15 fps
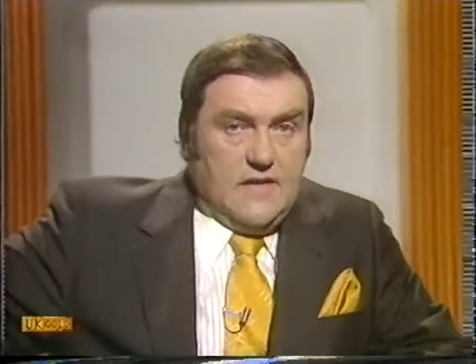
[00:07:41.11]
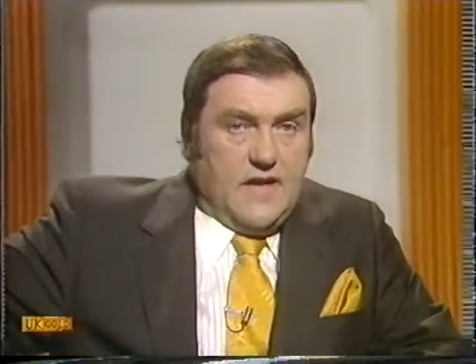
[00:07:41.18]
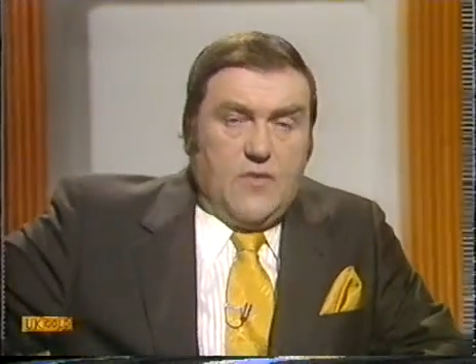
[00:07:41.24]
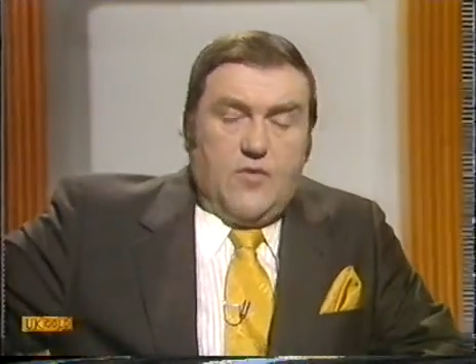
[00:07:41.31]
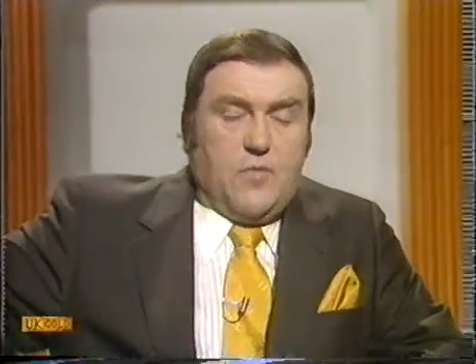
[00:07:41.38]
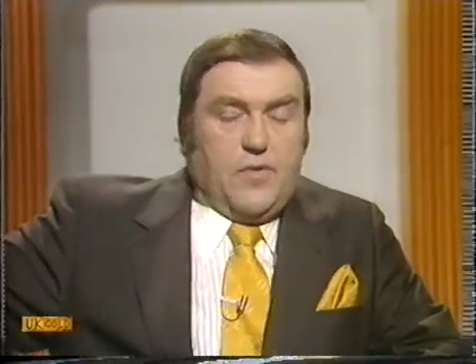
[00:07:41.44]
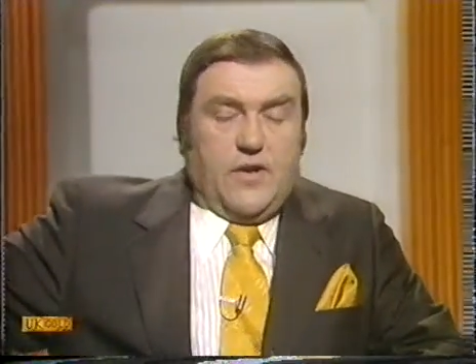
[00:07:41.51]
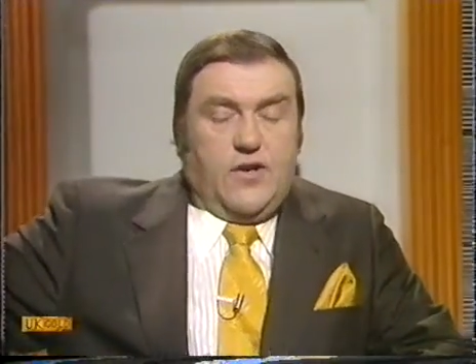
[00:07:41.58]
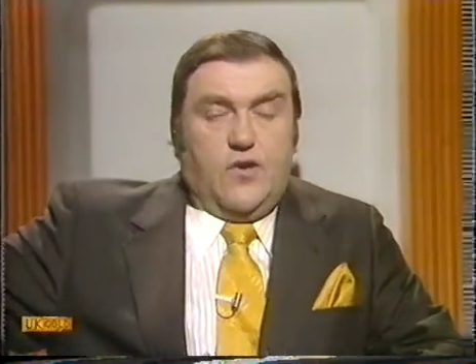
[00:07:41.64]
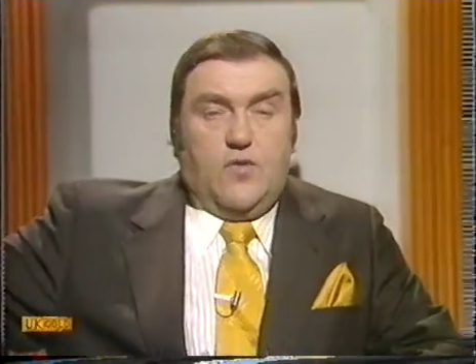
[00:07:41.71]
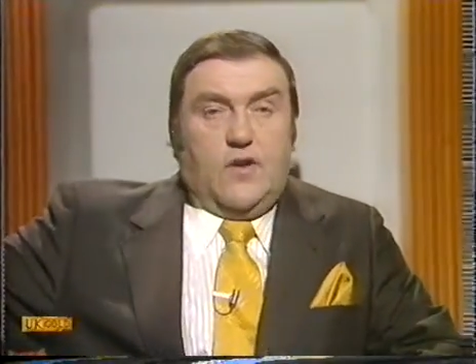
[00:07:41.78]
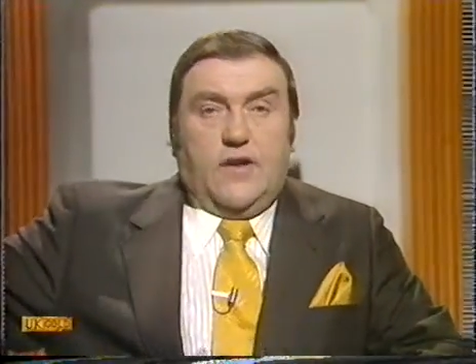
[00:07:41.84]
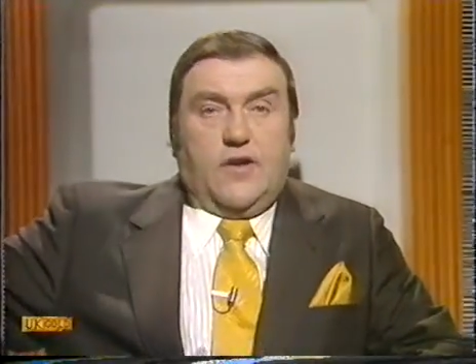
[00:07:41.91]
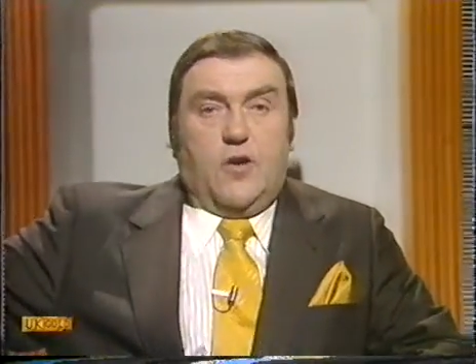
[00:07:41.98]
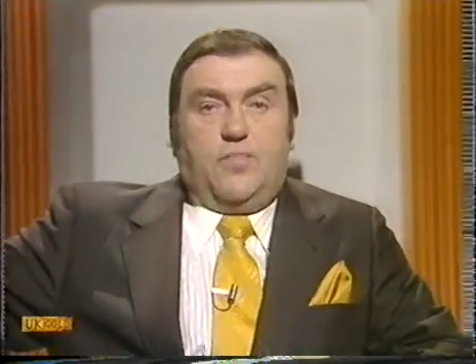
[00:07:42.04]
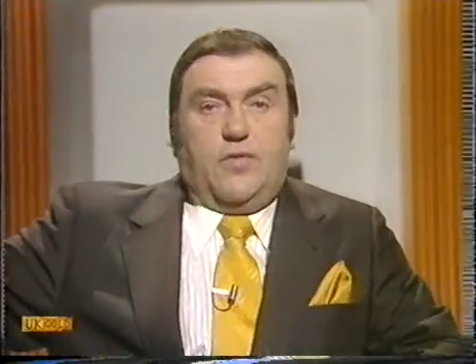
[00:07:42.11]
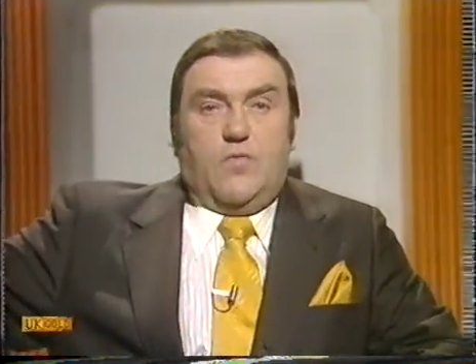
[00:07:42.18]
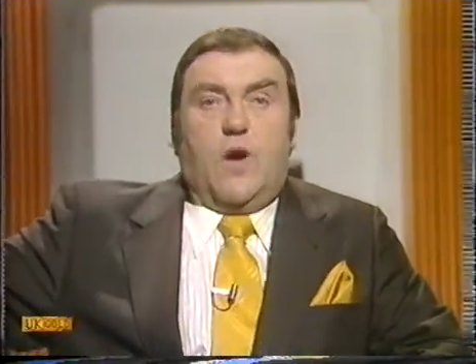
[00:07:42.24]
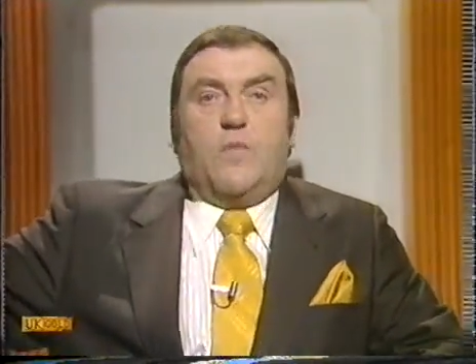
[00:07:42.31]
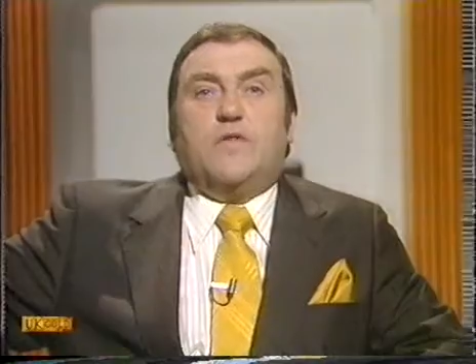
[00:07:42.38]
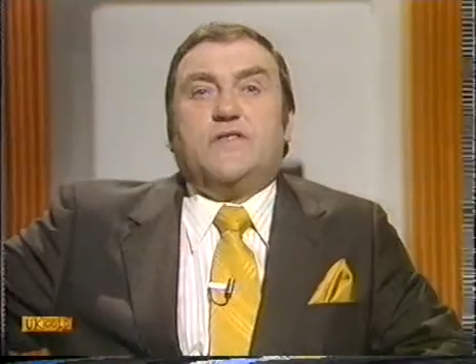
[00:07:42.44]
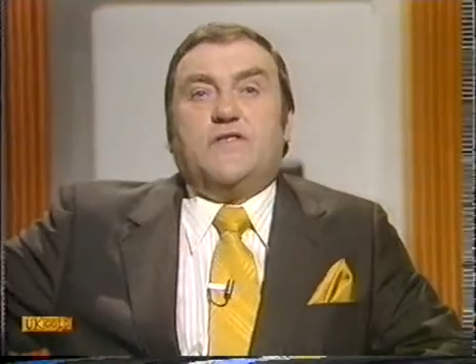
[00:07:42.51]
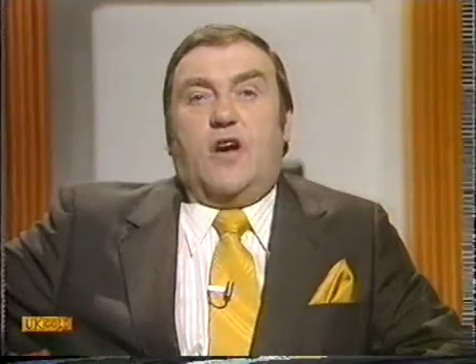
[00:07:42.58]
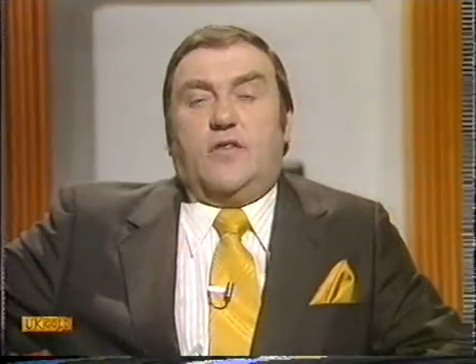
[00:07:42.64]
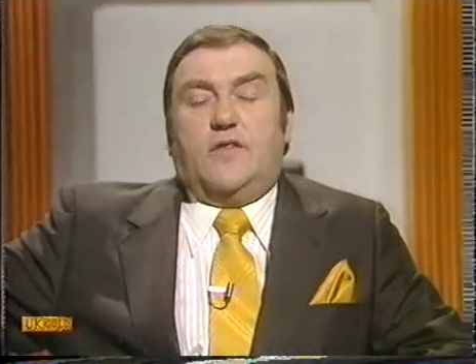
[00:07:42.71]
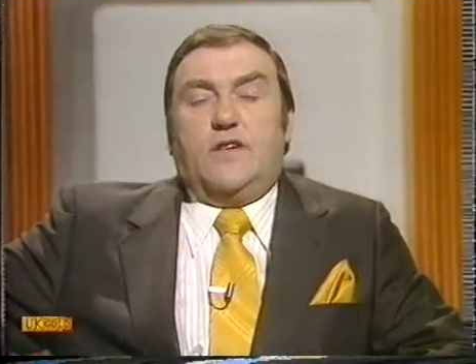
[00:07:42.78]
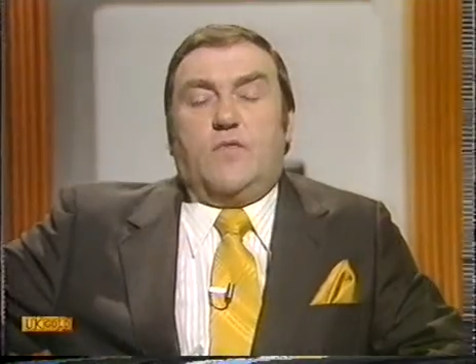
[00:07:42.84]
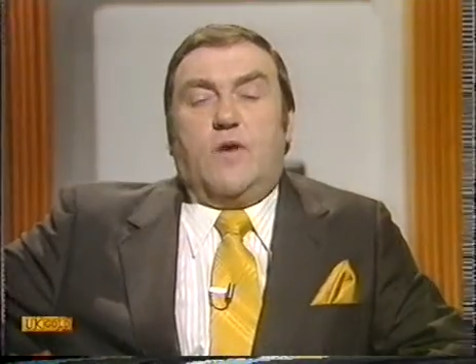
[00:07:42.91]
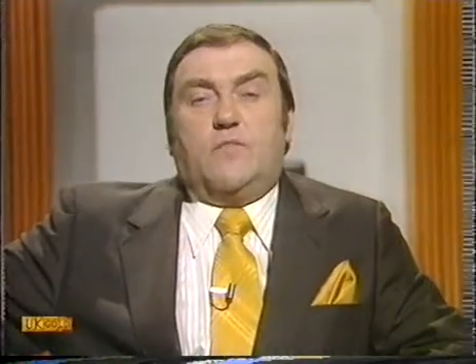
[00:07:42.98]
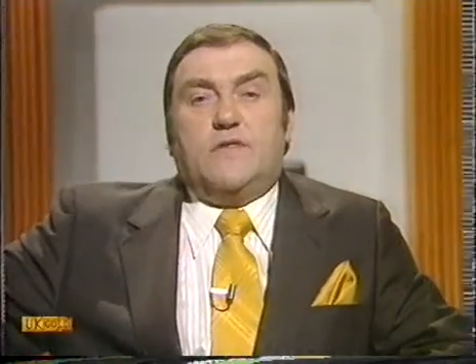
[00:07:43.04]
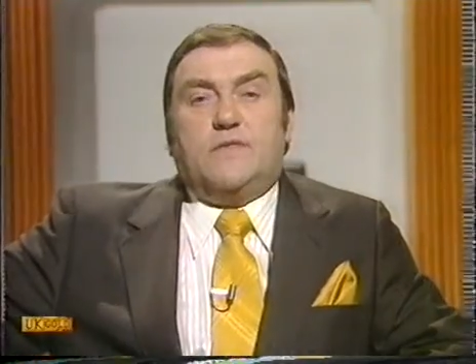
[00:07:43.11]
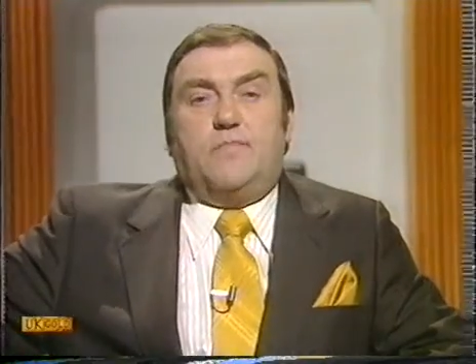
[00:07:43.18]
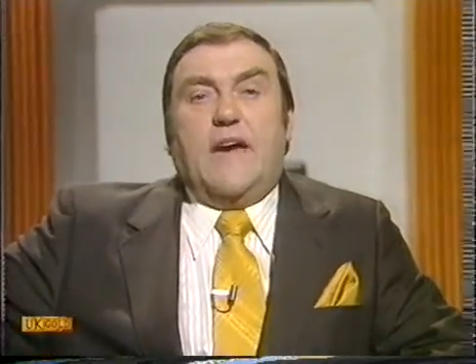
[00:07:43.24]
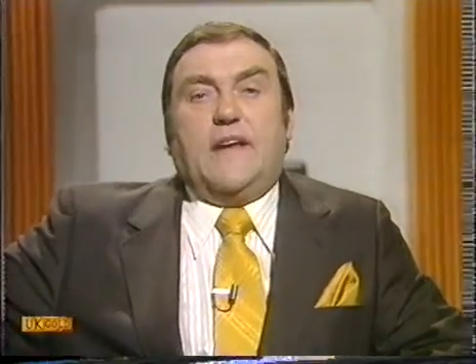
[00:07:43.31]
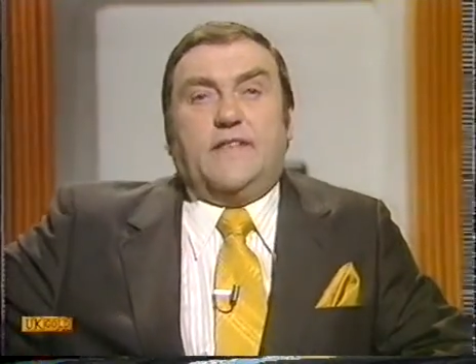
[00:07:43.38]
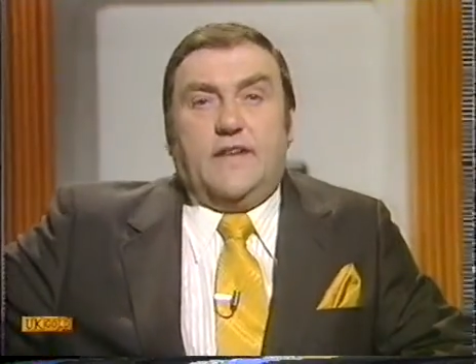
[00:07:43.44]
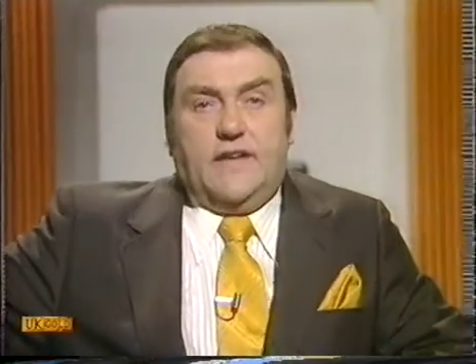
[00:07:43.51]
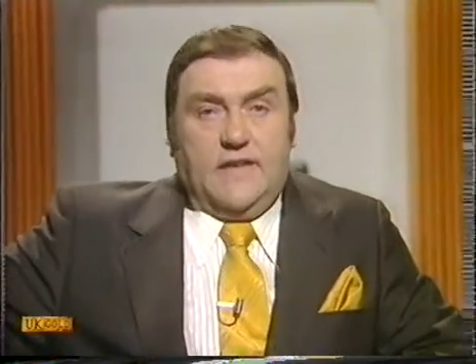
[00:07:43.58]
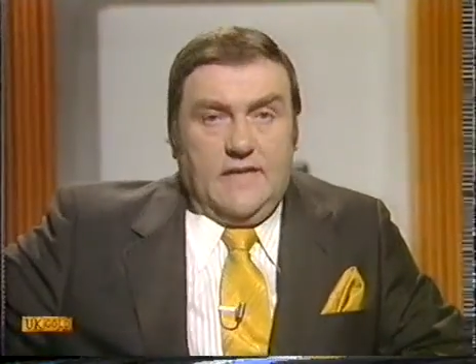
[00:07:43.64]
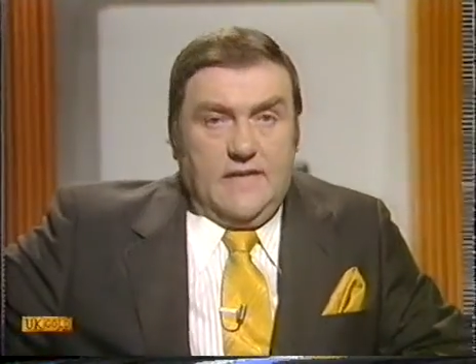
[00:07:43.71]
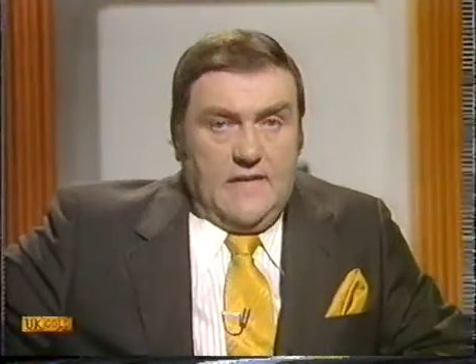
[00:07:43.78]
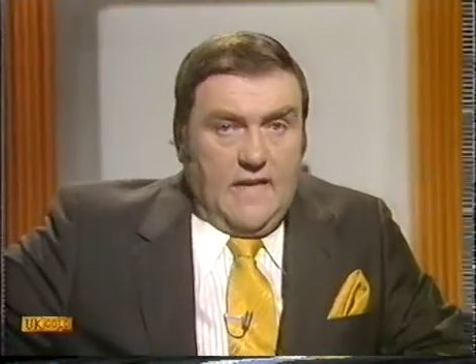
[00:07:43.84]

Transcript: They were a peculiar couple. One was Knocklid, one was Bandy.